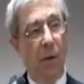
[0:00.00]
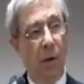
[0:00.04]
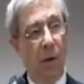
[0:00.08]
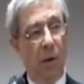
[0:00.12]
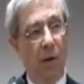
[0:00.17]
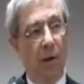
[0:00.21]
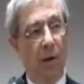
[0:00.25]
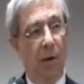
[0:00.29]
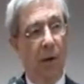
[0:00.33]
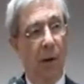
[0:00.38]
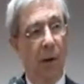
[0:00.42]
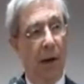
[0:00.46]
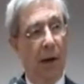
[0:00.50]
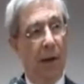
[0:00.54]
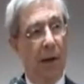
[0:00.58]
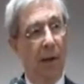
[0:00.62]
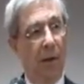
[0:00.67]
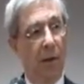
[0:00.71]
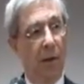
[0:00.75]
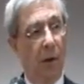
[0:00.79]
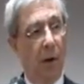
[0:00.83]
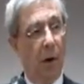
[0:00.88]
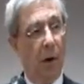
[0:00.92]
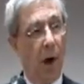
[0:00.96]
longer talking
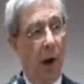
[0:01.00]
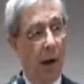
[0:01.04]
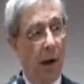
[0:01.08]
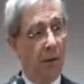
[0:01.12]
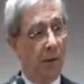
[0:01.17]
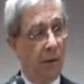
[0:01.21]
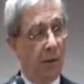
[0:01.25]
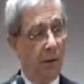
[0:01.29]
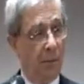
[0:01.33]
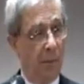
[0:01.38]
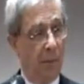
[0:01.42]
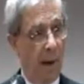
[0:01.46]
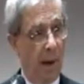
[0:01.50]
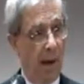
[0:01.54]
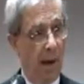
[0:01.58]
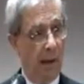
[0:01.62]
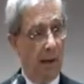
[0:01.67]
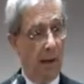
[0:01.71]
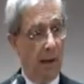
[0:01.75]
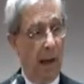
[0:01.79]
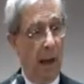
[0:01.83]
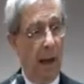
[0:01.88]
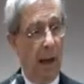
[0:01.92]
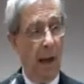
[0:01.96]
to your conscious
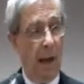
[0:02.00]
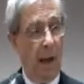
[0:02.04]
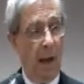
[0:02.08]
mind,